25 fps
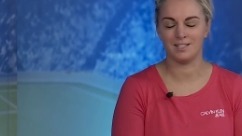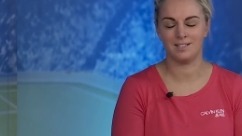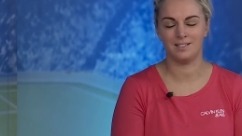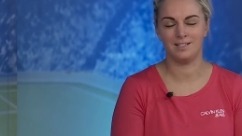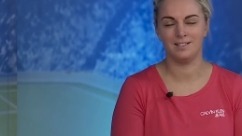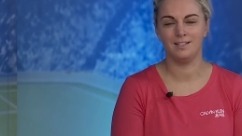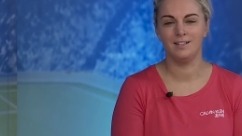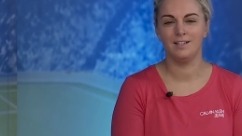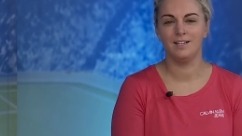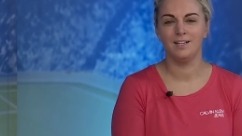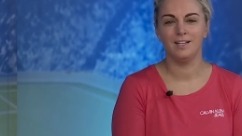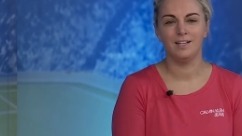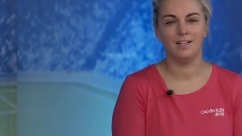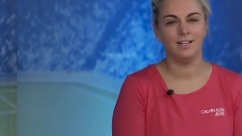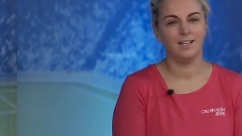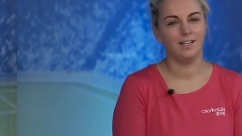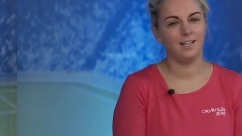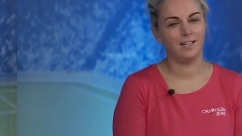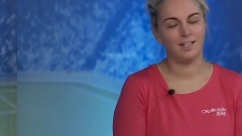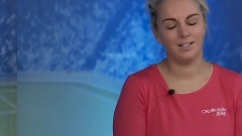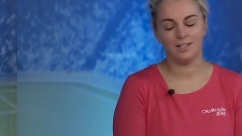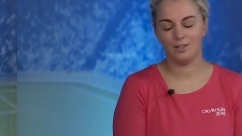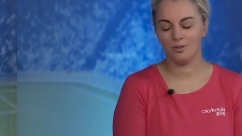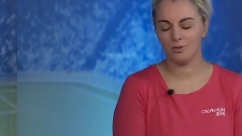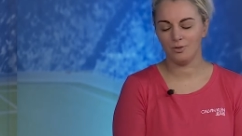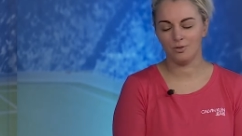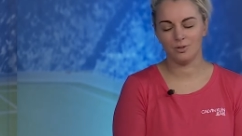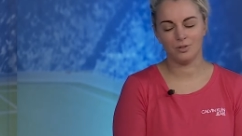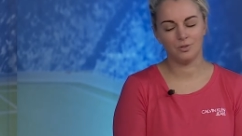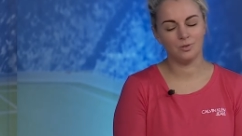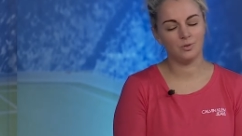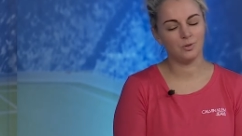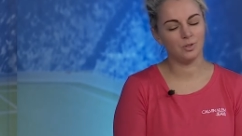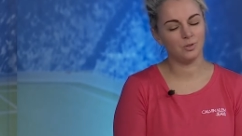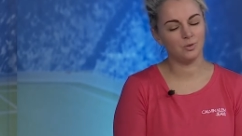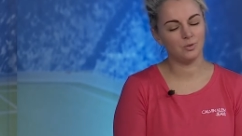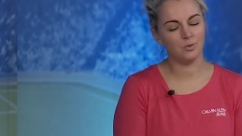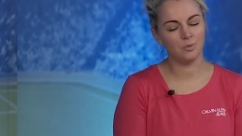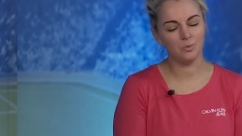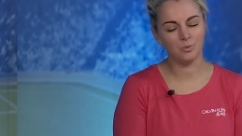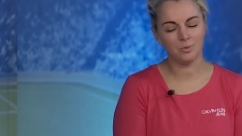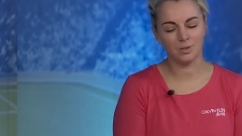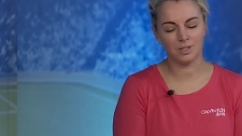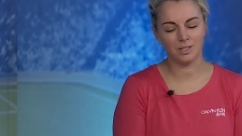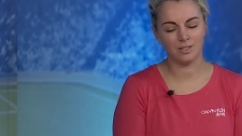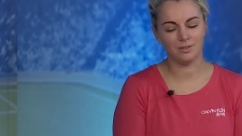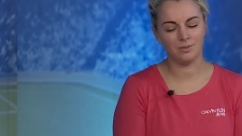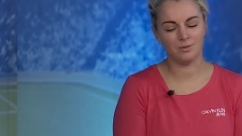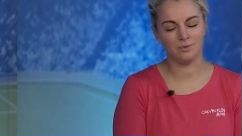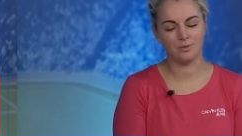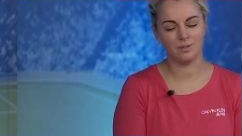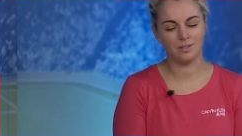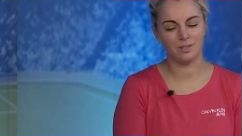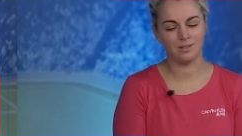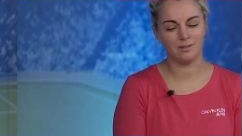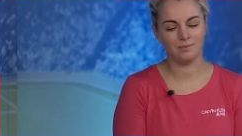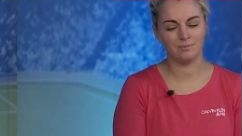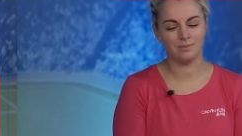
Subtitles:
And I thought, no, I don't want to do it.